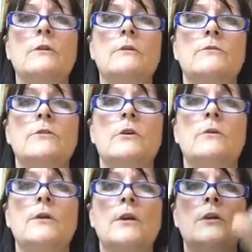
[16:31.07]

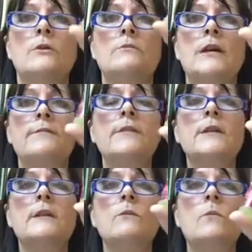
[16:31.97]
So you
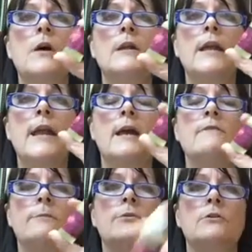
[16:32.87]
definitely want to
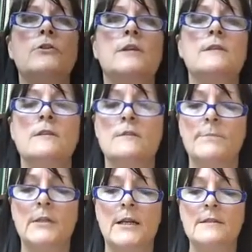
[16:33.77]
have the Progestins
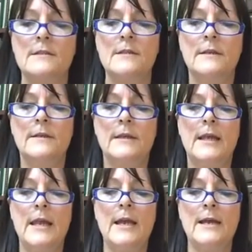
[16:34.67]
Plus,
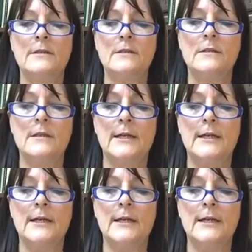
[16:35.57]
and